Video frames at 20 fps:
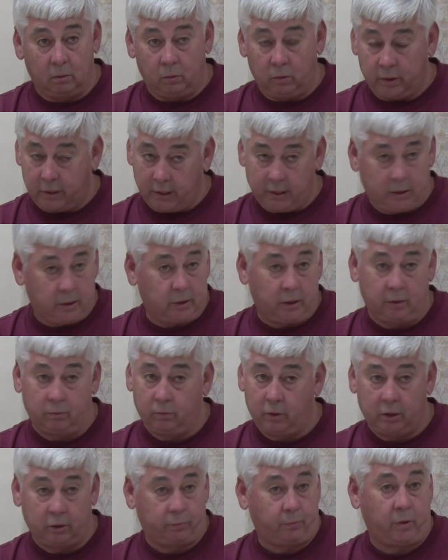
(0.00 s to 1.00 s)
We can't condemn,
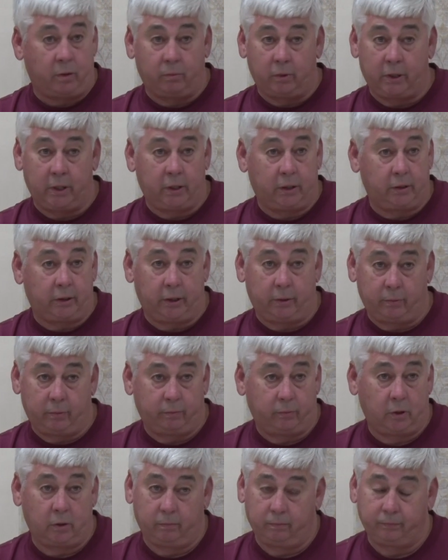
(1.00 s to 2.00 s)
the health department can't
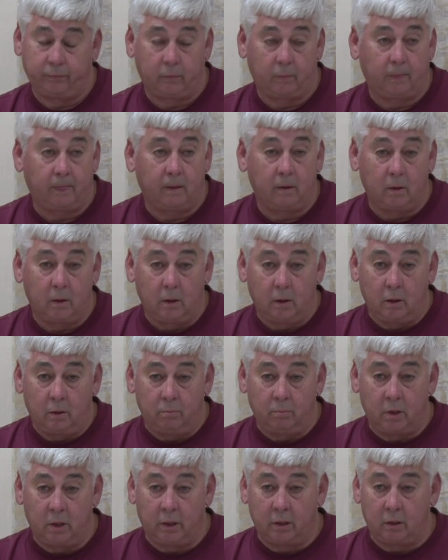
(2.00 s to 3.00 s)
condemn. Right.
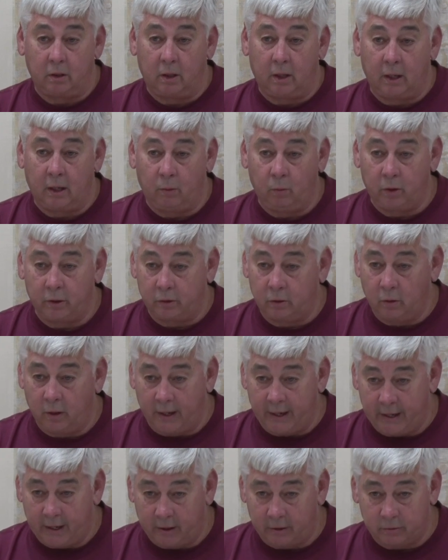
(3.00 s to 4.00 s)
But I went to
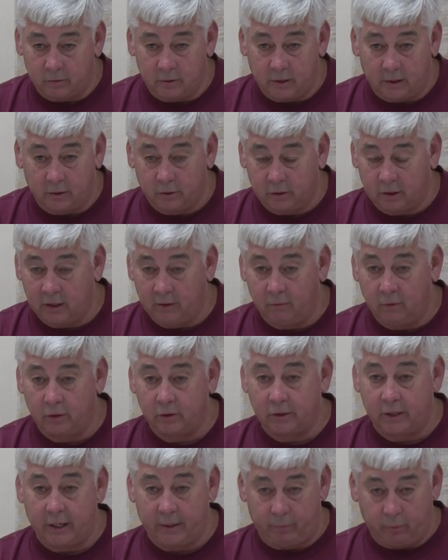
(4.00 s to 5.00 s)
a house, and I'll just give you an
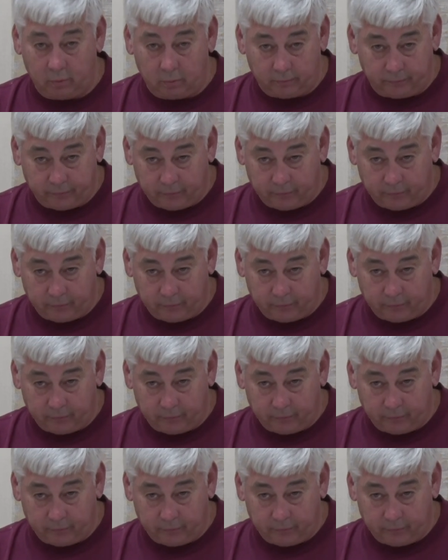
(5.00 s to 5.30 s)
example.